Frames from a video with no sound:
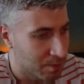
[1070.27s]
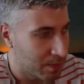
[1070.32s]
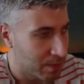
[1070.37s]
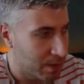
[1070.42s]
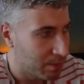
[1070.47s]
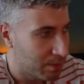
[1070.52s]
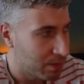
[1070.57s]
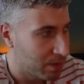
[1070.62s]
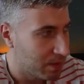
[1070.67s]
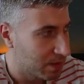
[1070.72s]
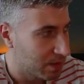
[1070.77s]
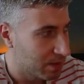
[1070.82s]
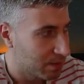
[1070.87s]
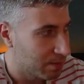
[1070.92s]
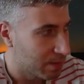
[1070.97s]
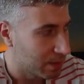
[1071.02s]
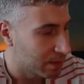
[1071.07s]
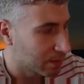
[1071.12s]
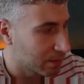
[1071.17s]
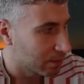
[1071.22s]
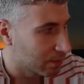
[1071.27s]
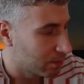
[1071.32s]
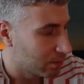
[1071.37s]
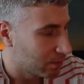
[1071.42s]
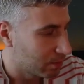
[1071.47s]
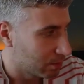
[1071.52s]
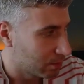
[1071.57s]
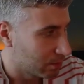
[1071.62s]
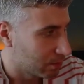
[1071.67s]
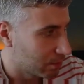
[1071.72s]
maybe it's better
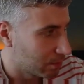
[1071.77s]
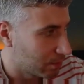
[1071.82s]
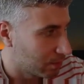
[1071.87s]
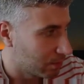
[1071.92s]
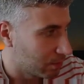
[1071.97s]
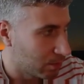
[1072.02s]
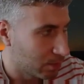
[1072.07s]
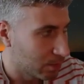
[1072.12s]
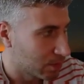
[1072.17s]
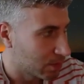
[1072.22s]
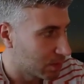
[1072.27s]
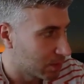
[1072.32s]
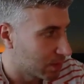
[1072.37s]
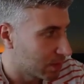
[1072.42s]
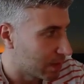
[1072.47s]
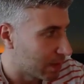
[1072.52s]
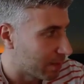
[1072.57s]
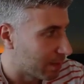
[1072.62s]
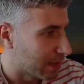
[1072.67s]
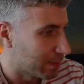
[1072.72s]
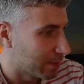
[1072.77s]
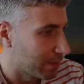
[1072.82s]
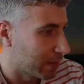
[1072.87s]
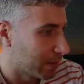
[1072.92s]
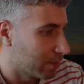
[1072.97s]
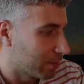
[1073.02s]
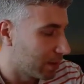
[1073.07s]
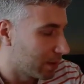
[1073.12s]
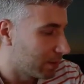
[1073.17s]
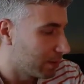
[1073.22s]
to use some
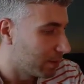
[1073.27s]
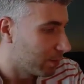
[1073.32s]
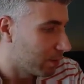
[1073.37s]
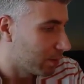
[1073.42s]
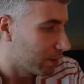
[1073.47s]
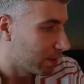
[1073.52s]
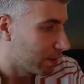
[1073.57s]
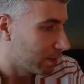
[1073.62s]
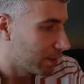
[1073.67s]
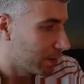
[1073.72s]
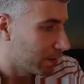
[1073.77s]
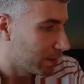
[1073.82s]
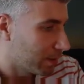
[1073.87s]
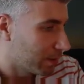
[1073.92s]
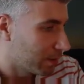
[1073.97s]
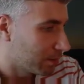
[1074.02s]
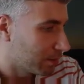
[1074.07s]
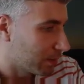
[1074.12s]
aspect-oriented programming,